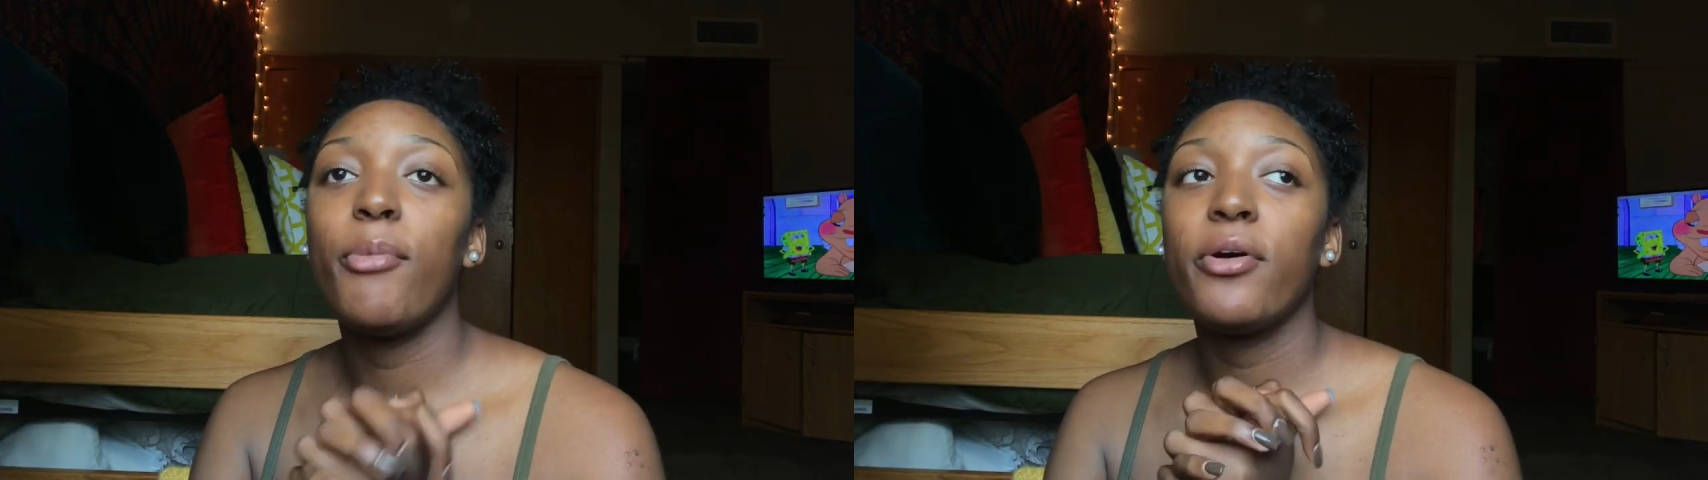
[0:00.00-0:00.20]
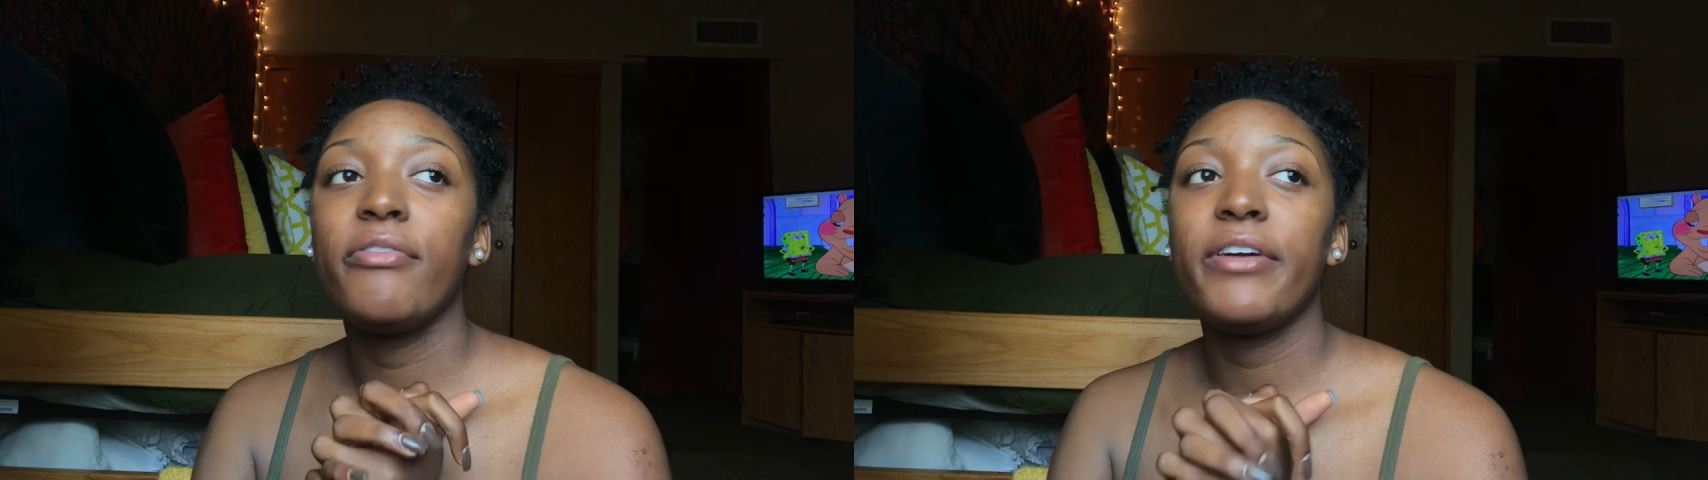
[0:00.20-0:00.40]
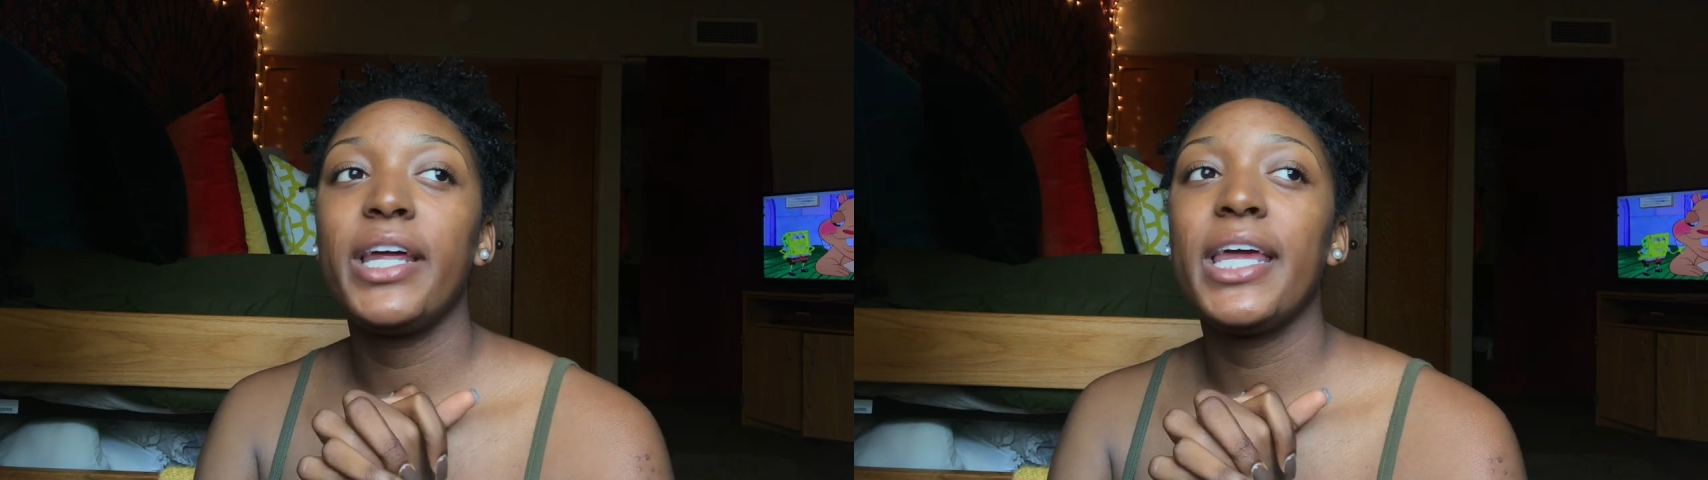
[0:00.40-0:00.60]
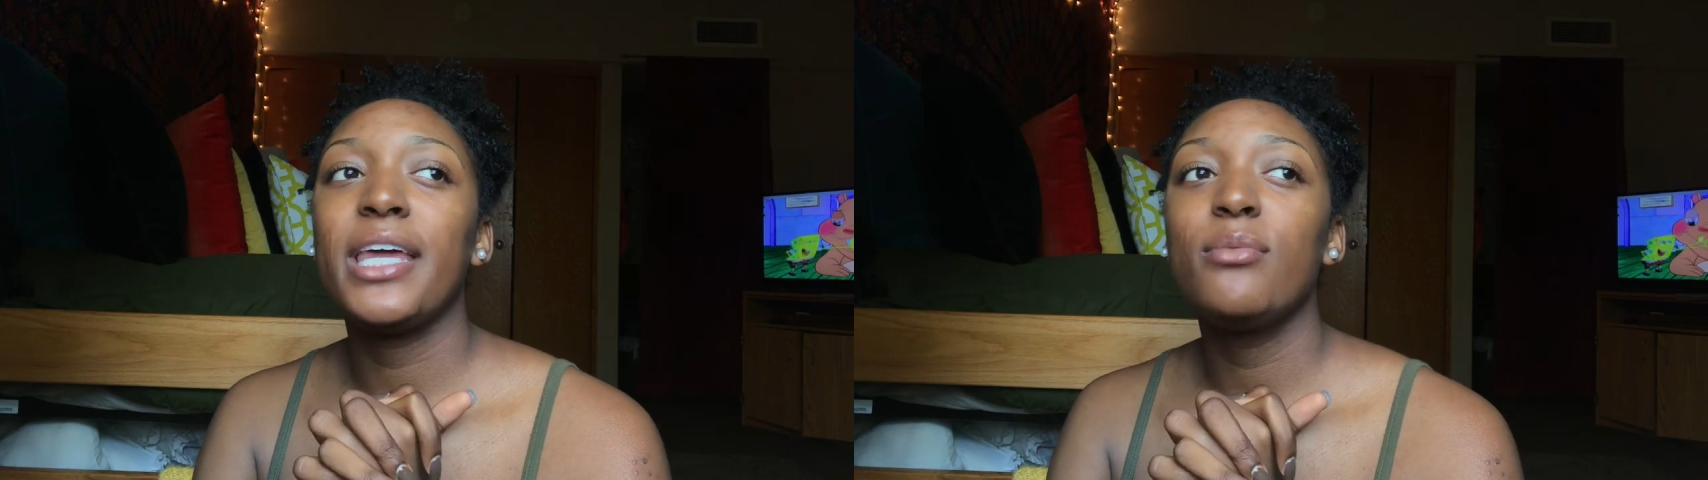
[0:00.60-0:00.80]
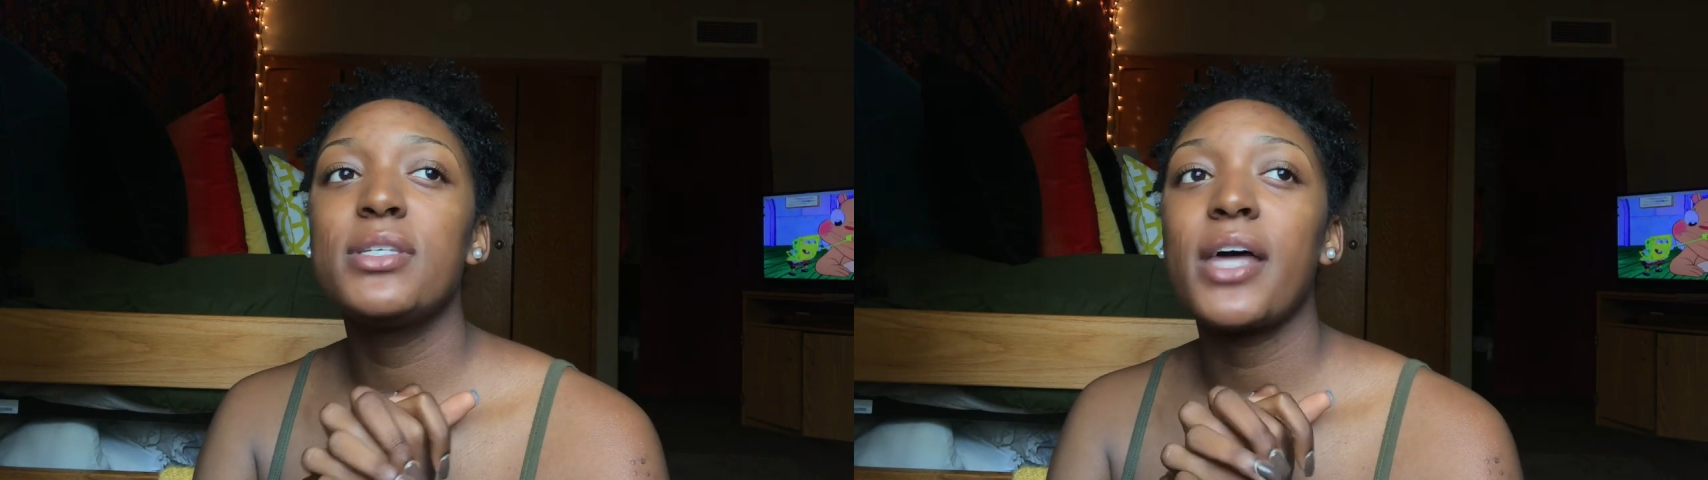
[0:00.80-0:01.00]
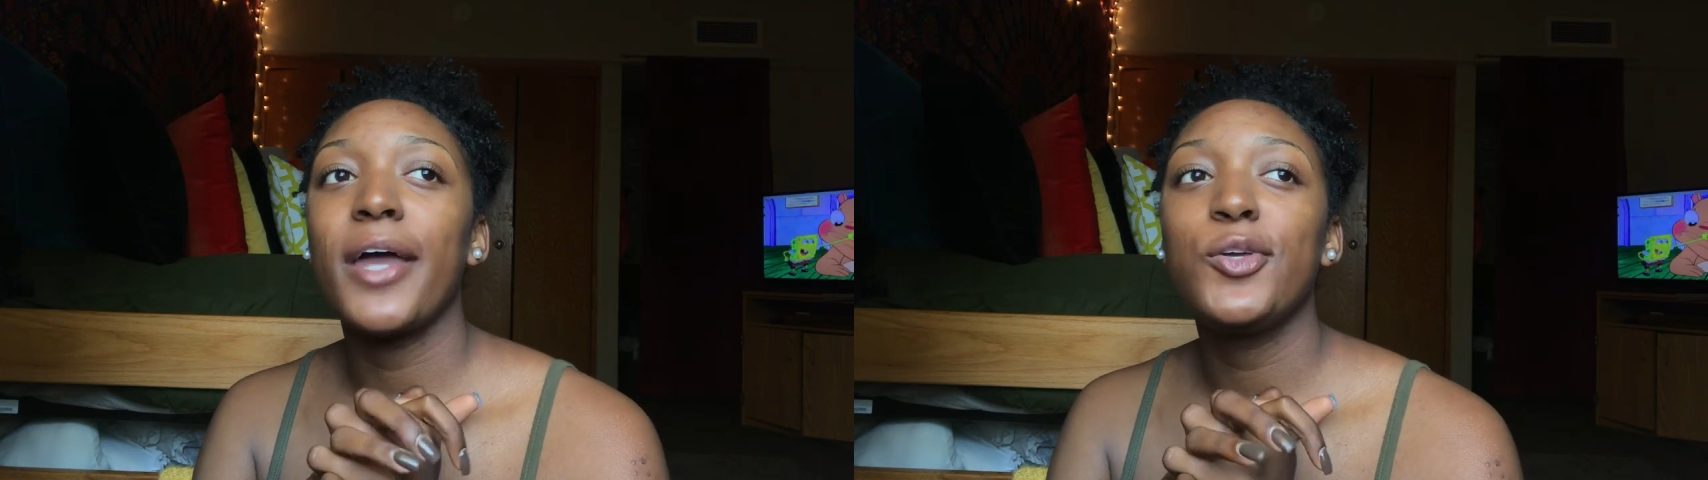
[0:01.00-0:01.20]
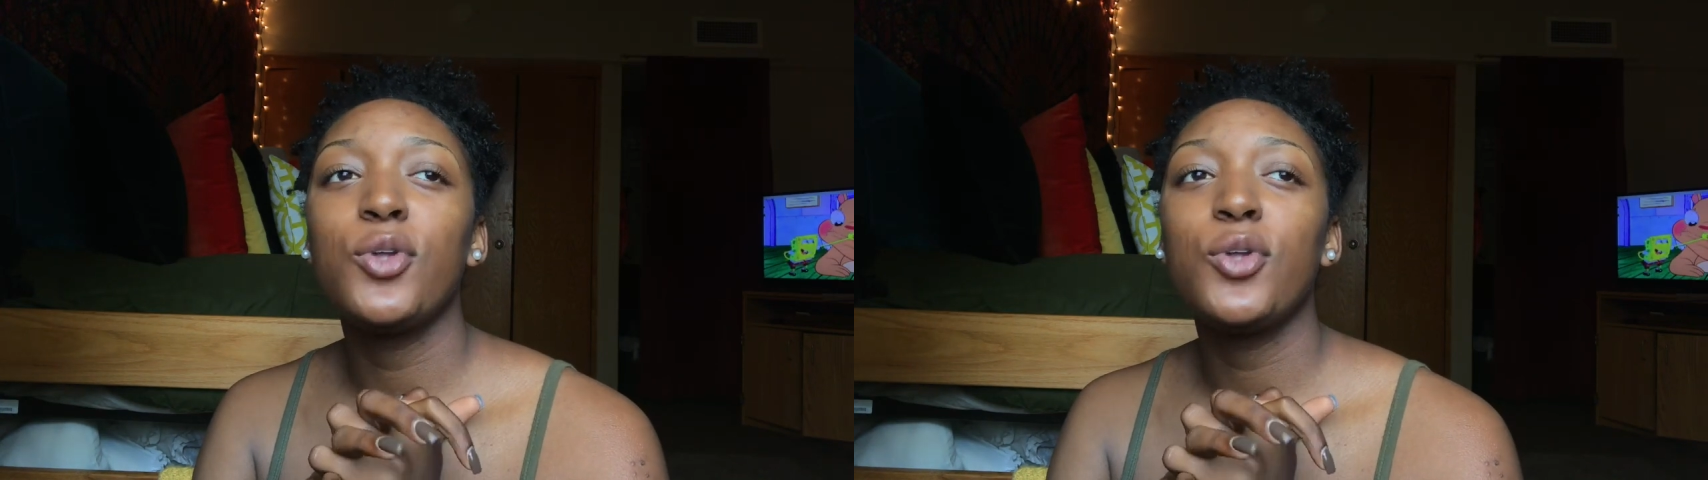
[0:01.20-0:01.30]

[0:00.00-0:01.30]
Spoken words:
boyfriend, and he was like,